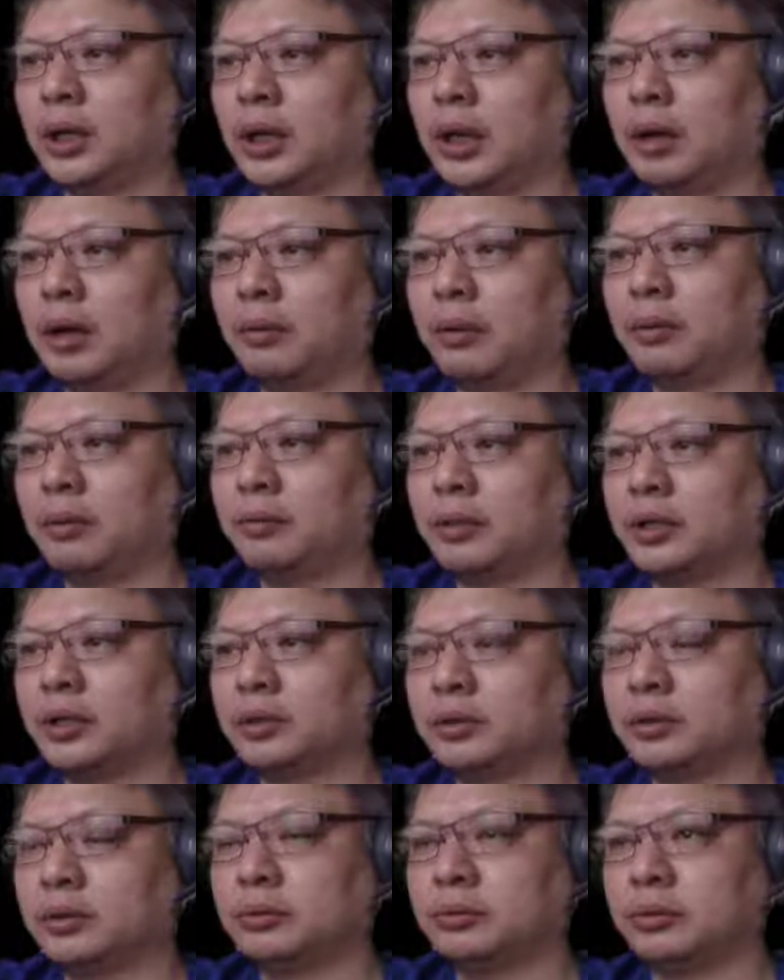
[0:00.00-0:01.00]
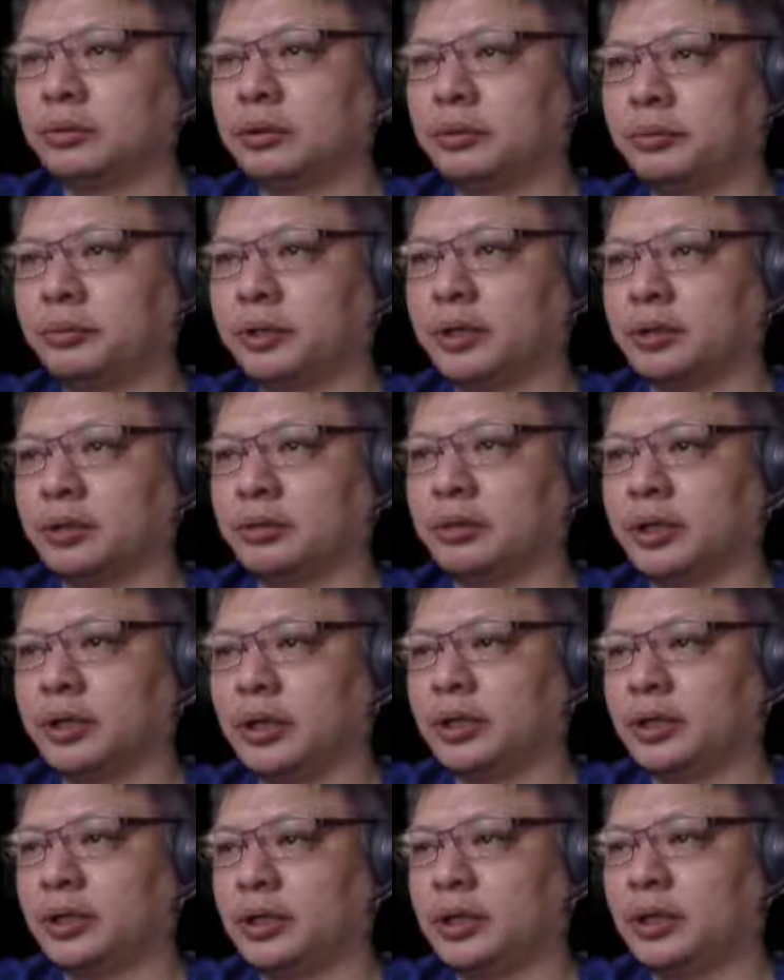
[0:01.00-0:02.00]
r1 plus 2 would not be
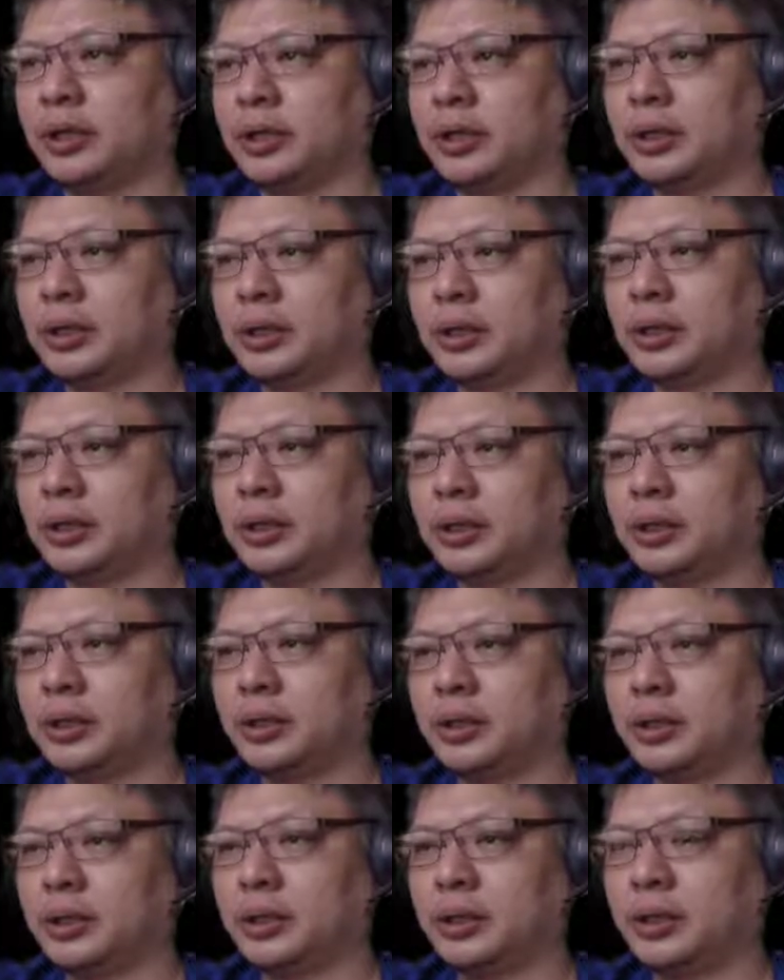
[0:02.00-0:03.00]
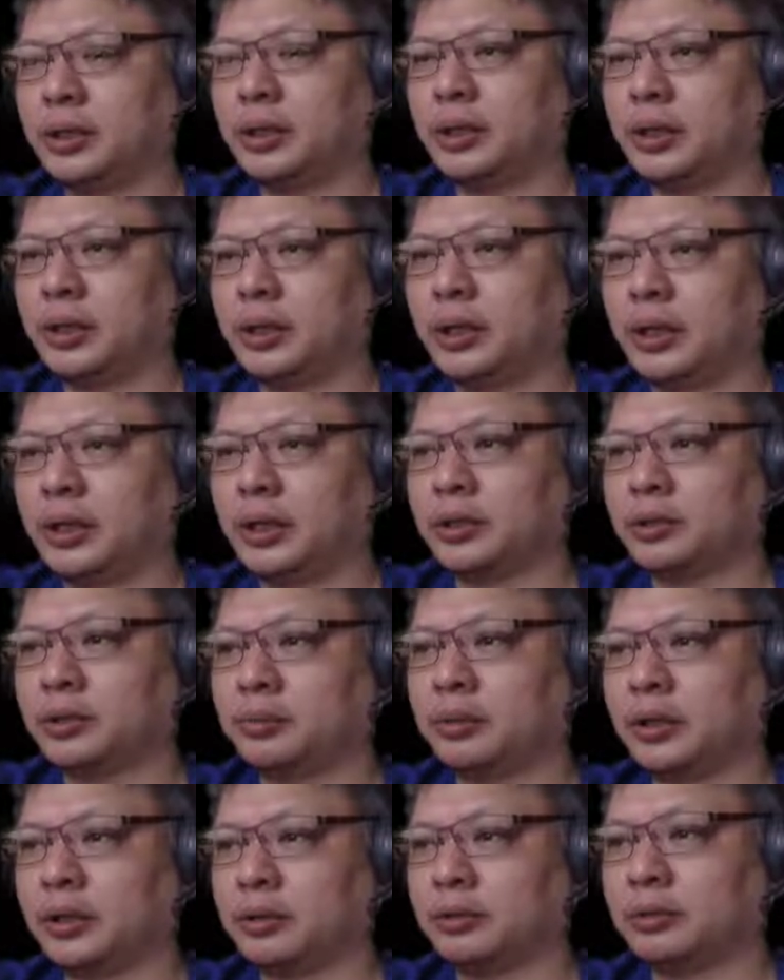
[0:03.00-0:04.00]
a good idea,
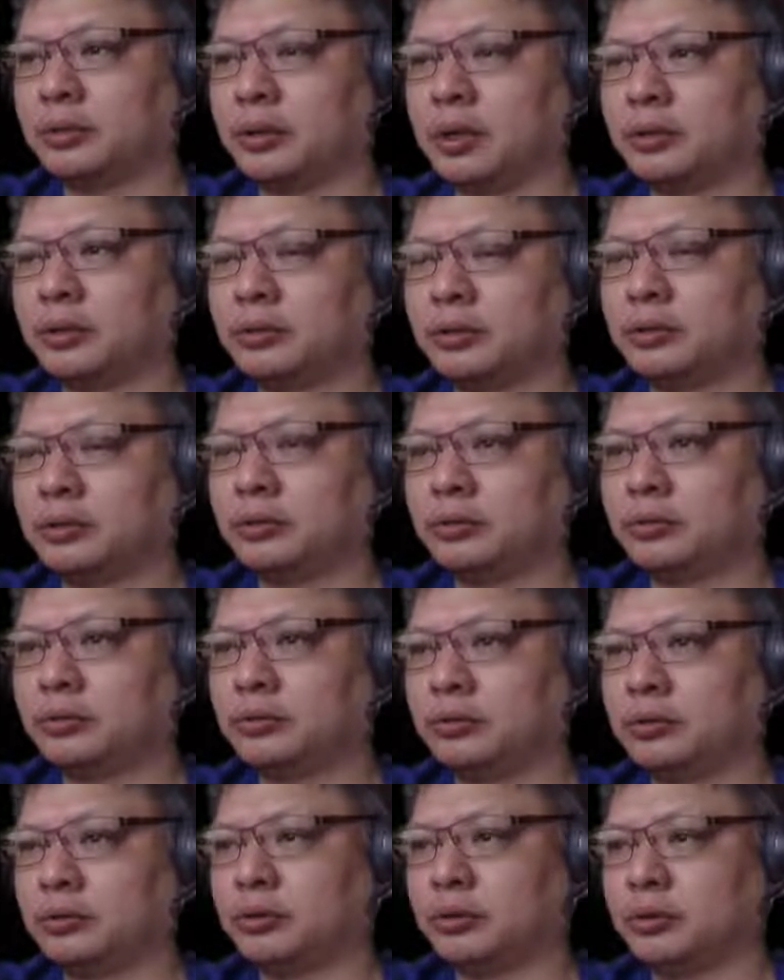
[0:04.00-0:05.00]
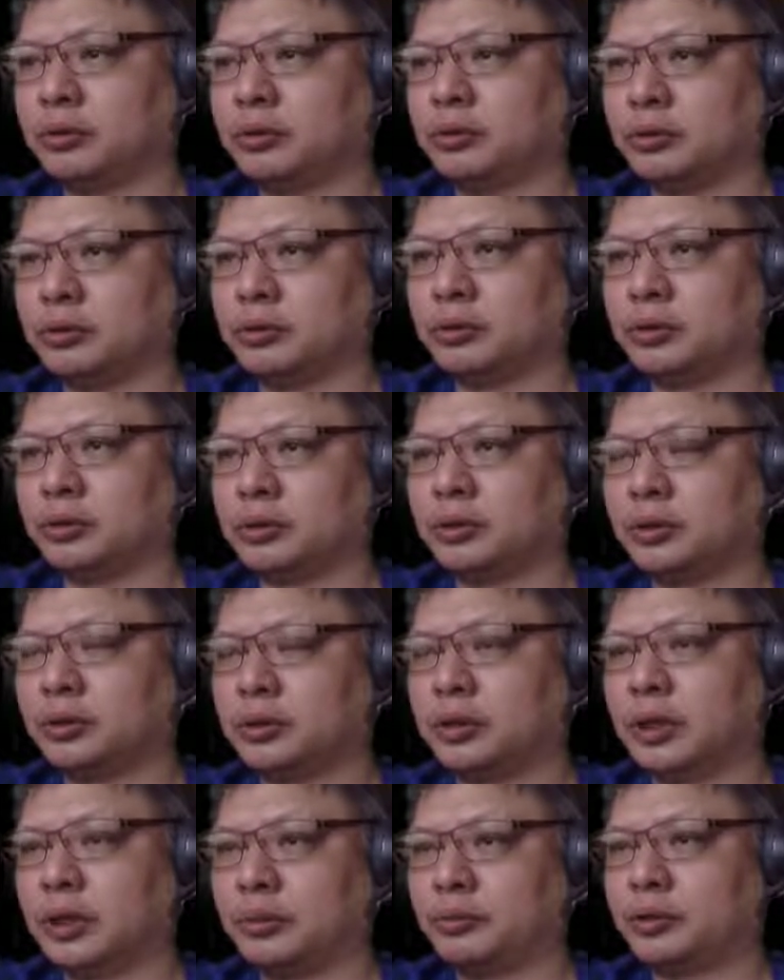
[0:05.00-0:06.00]
as black would choose
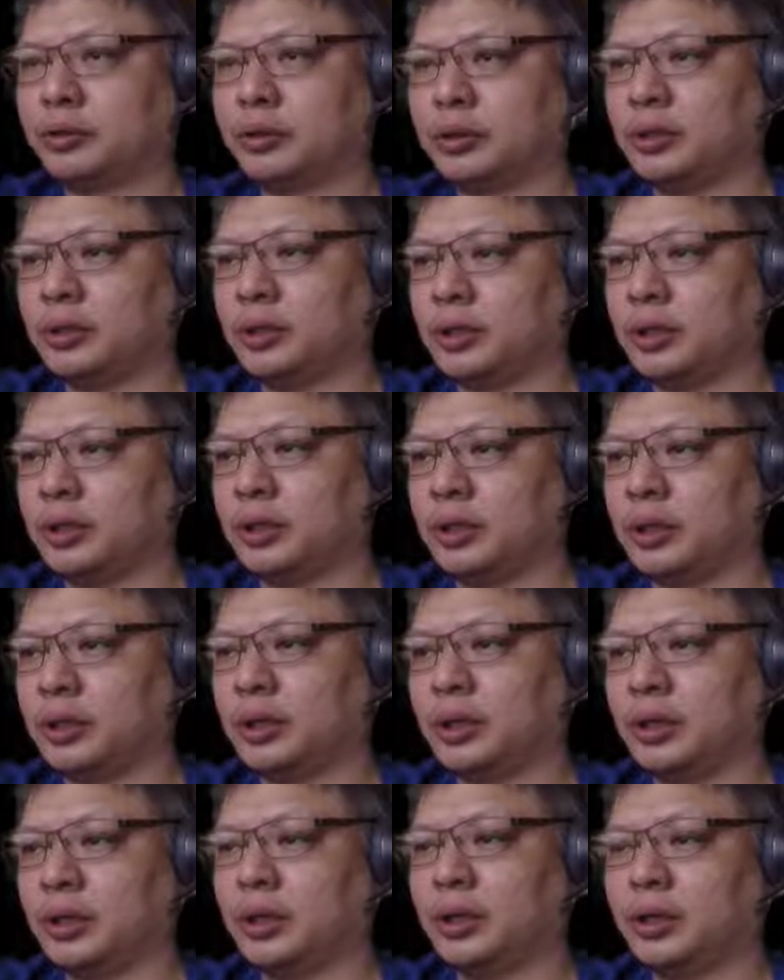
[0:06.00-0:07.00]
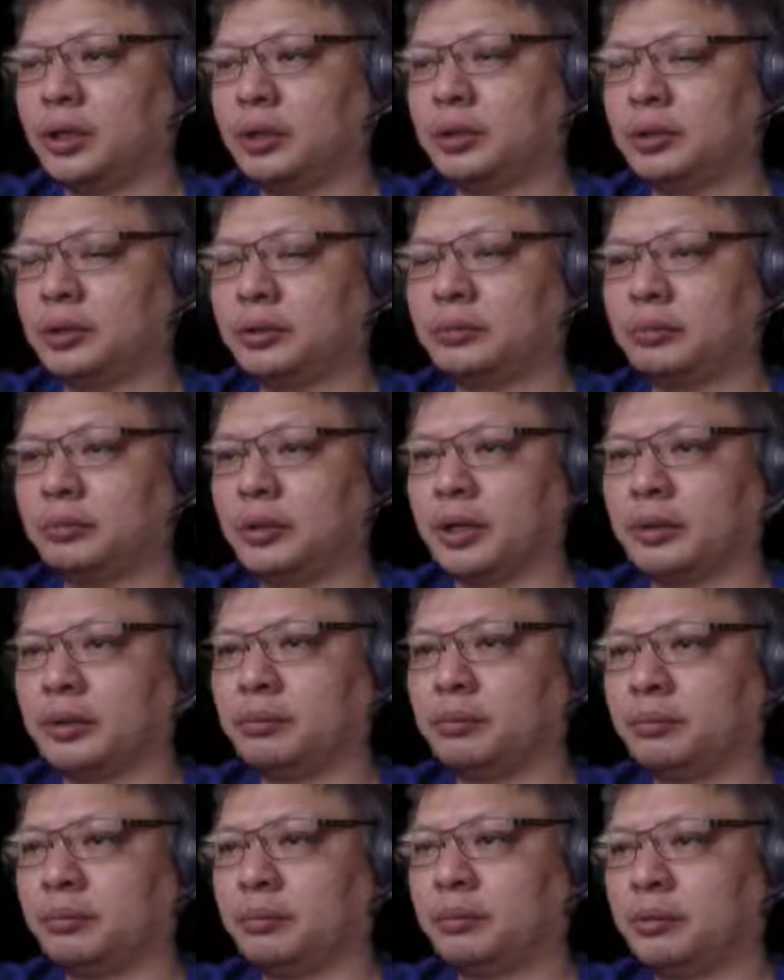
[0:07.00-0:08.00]
to capture the
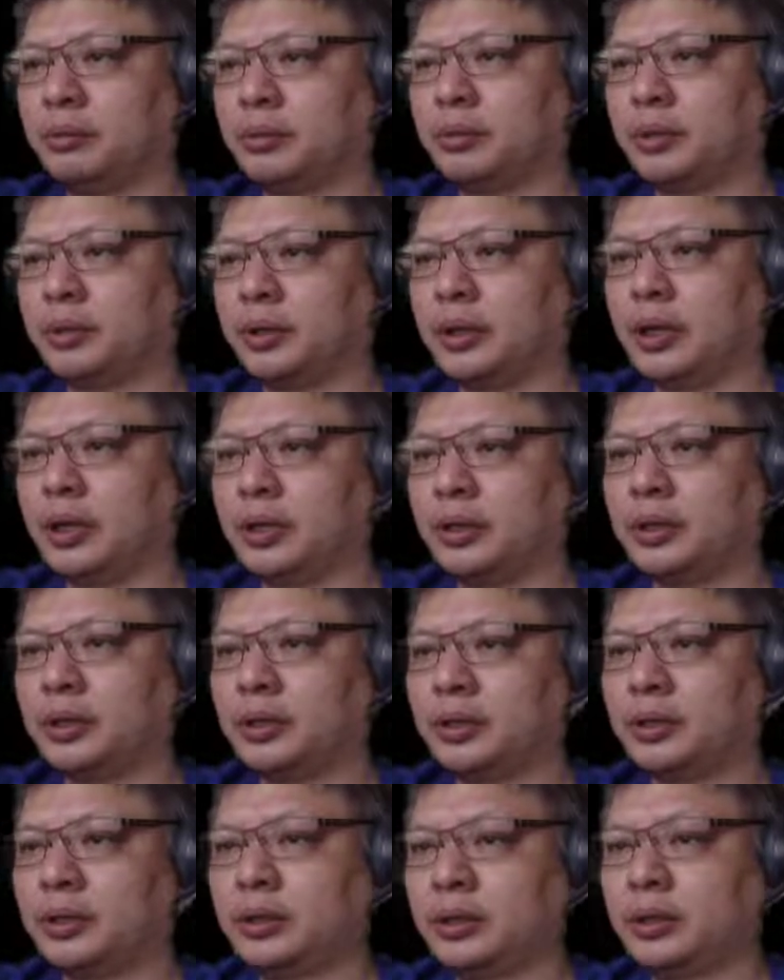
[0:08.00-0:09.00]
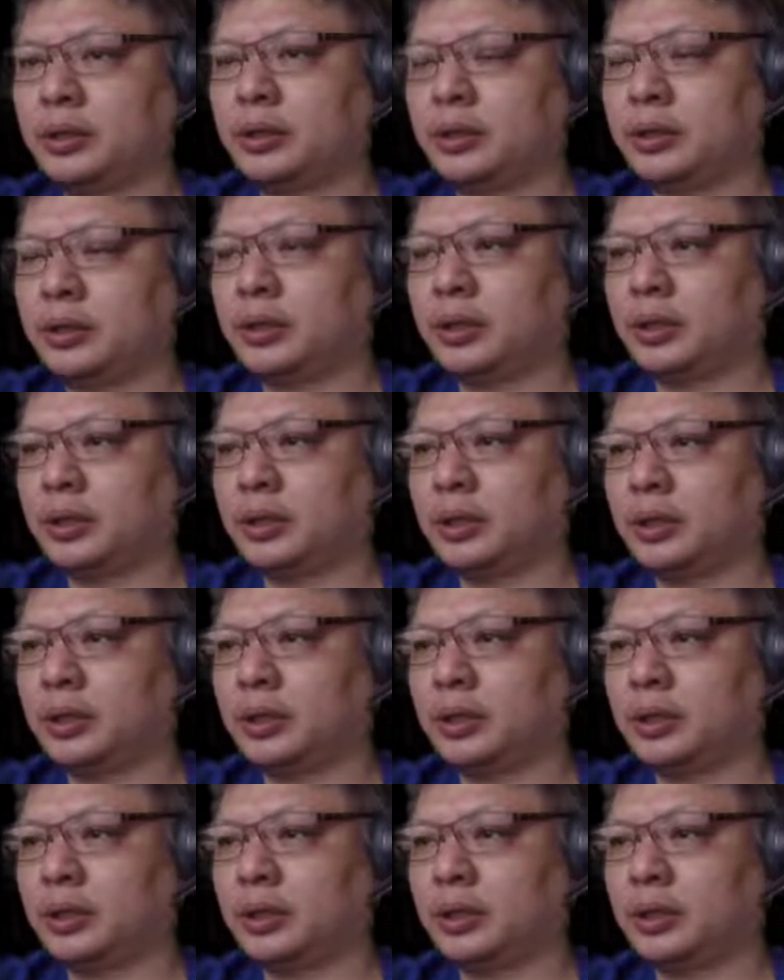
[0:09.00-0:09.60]
black cannon,